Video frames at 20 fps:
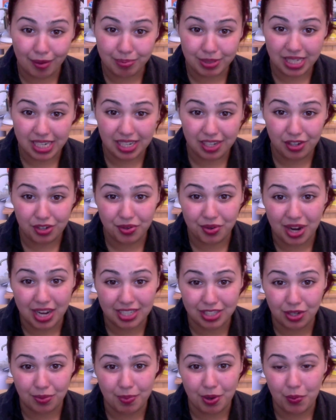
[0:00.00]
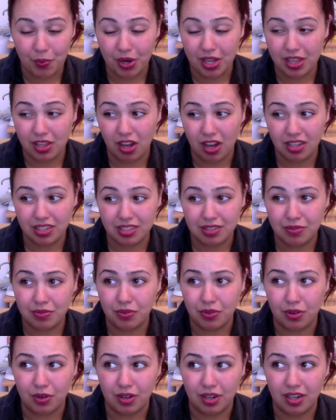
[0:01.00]
updated you guys on my weight loss
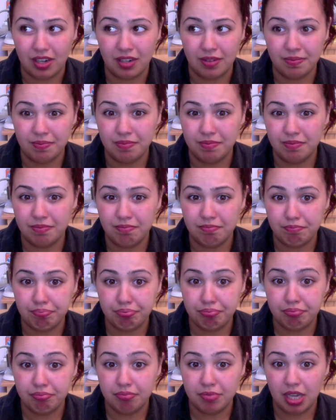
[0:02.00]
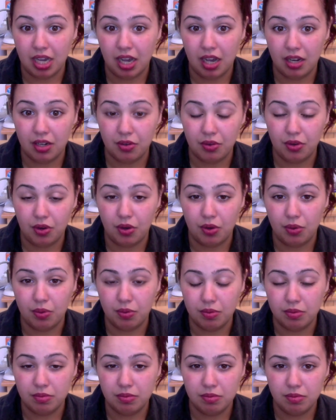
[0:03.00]
for, I don't know,
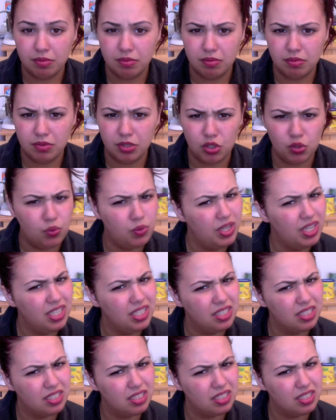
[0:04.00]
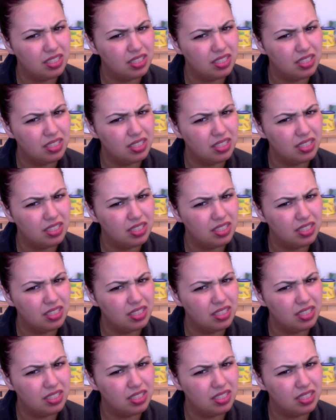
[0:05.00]
two weeks?